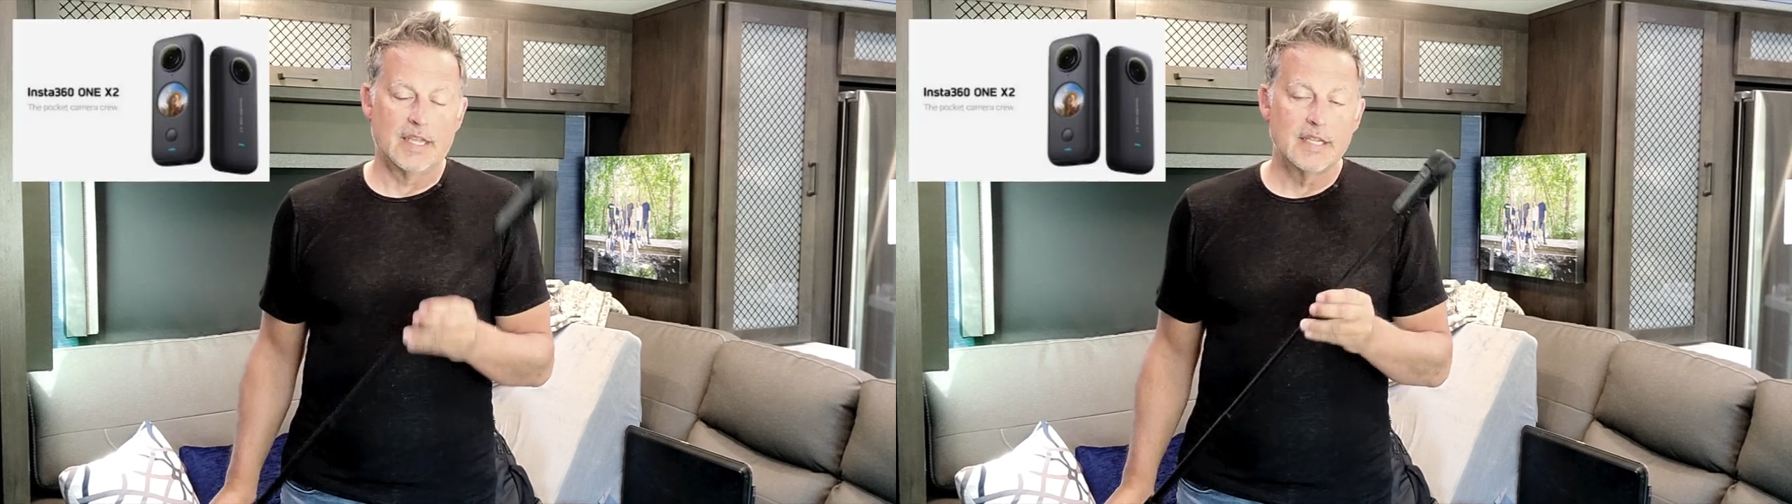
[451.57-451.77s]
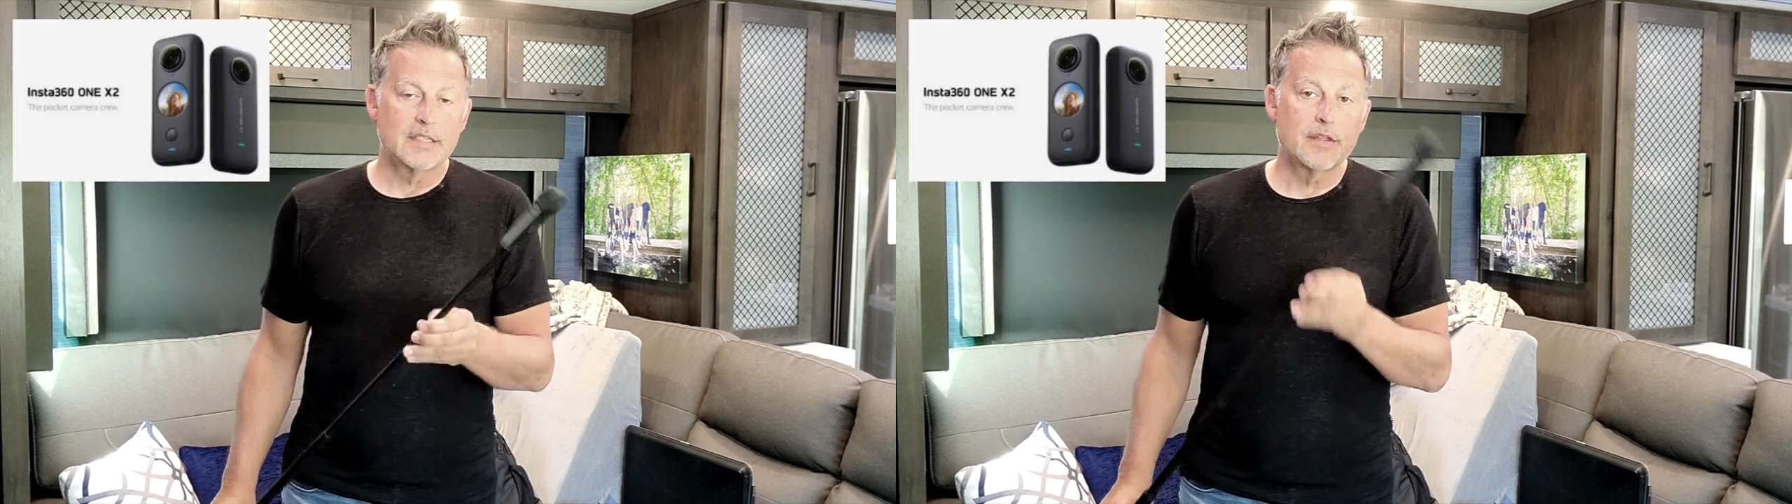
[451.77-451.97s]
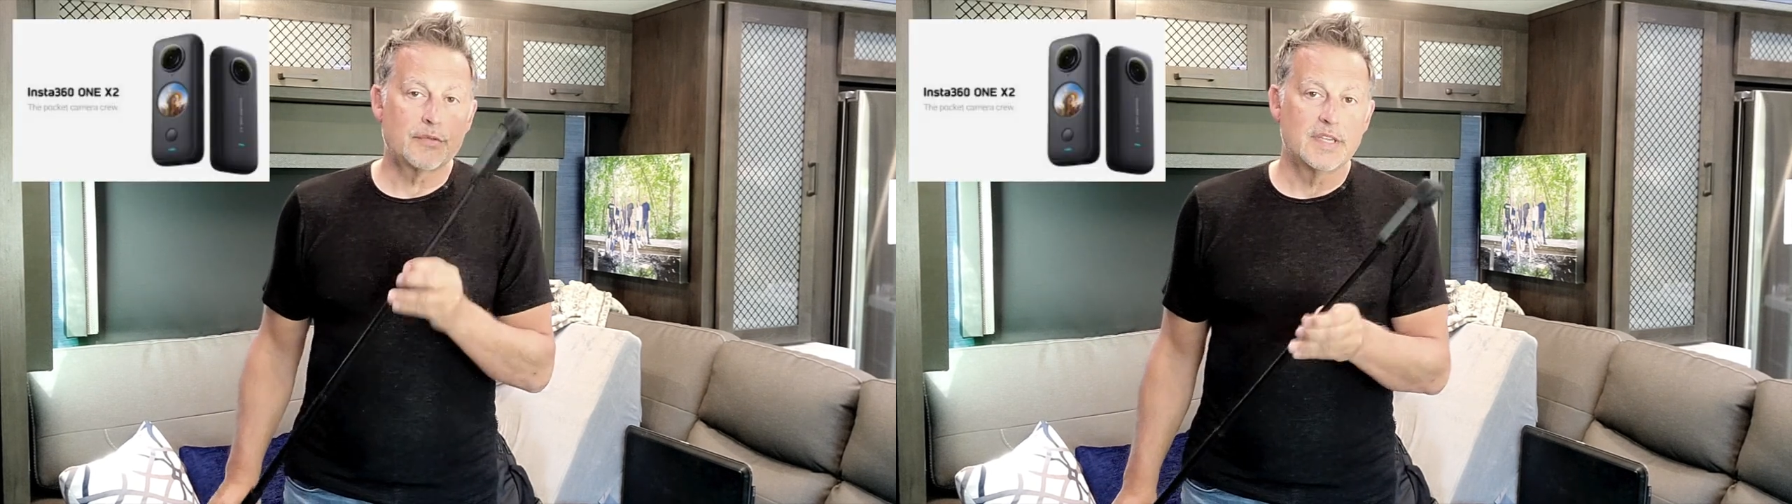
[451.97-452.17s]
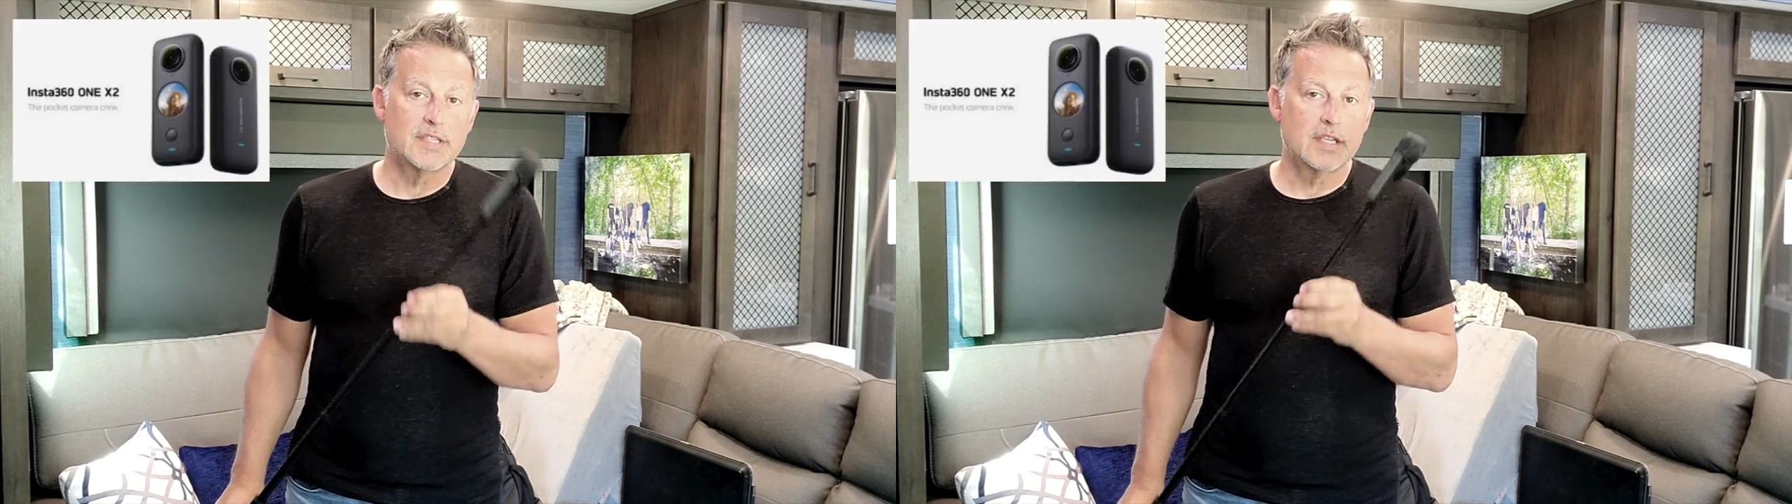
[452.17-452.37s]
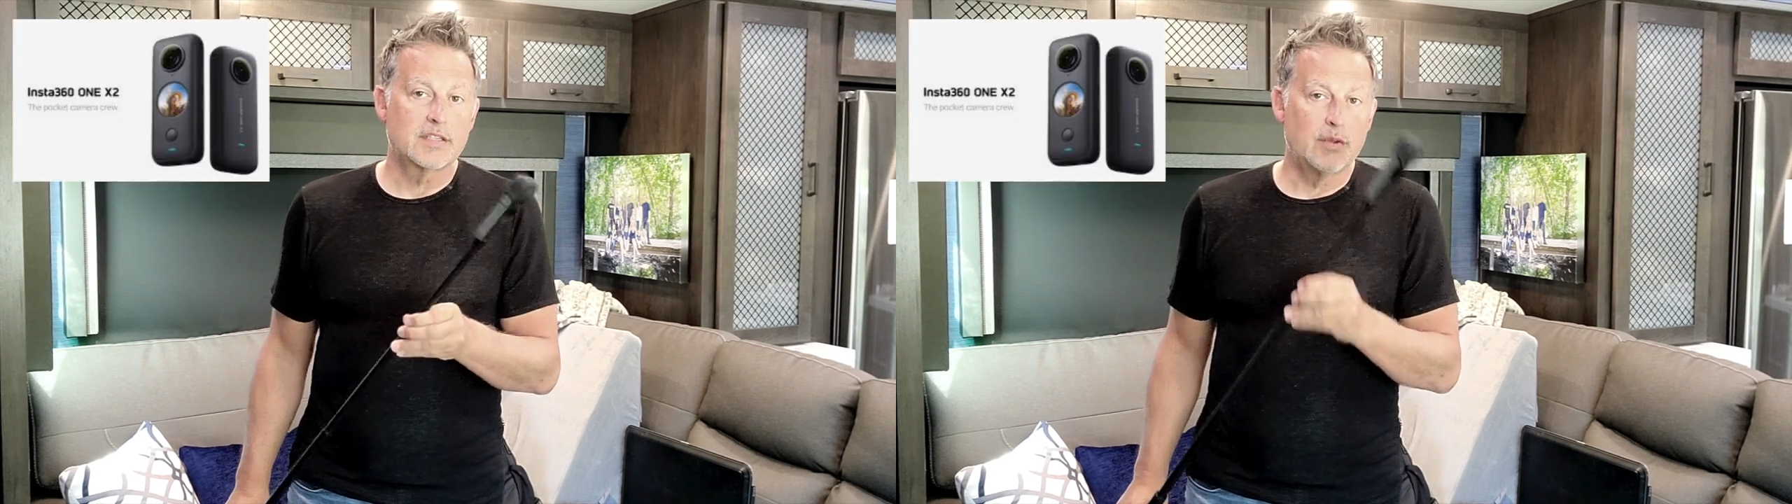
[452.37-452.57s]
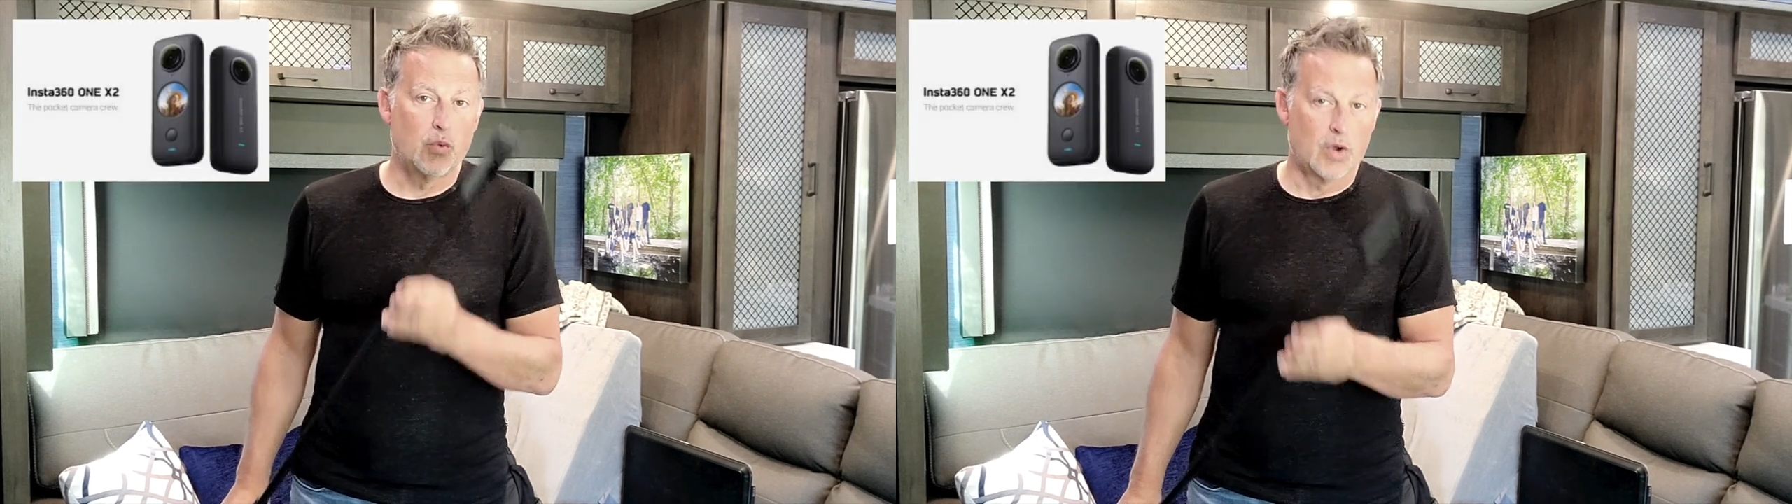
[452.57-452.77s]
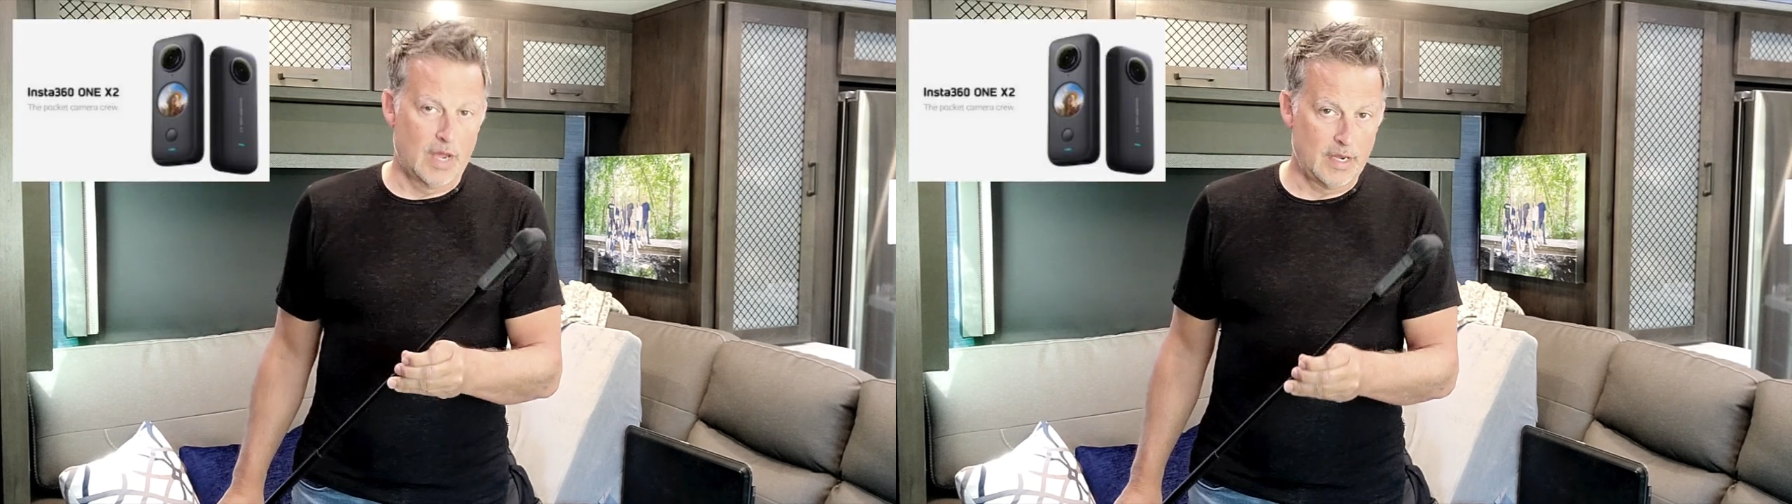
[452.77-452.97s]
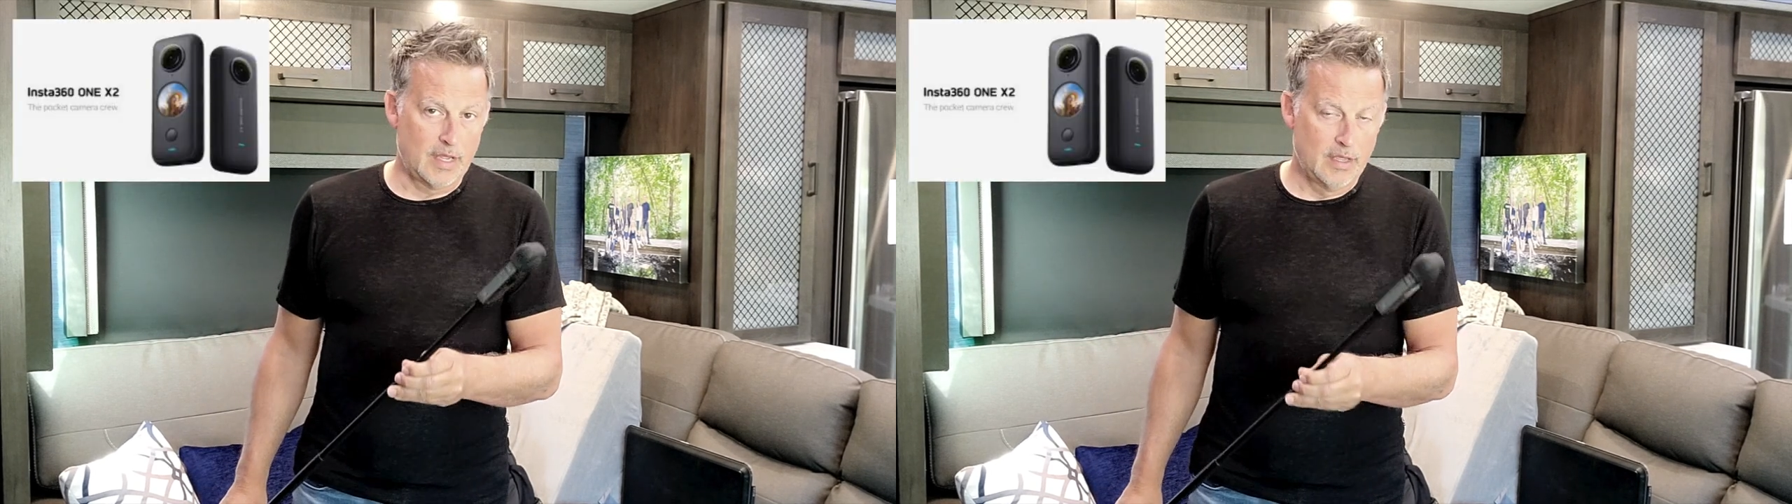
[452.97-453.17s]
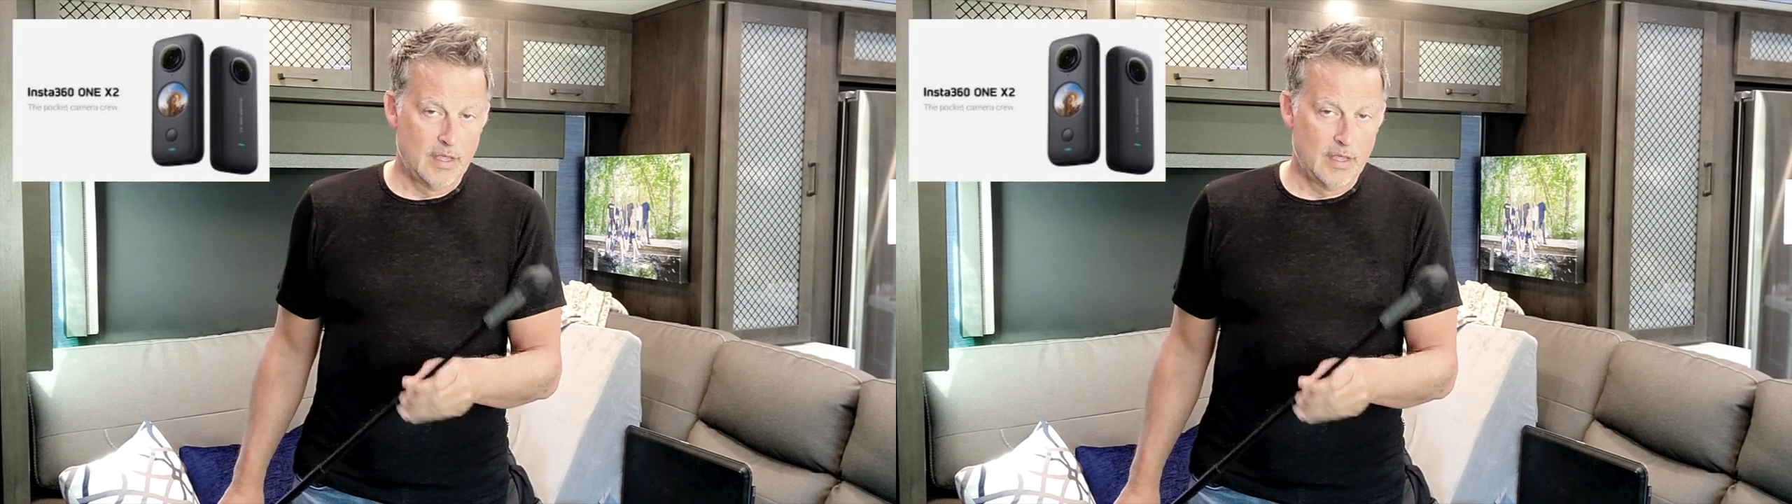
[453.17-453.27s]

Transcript: Insta360 One.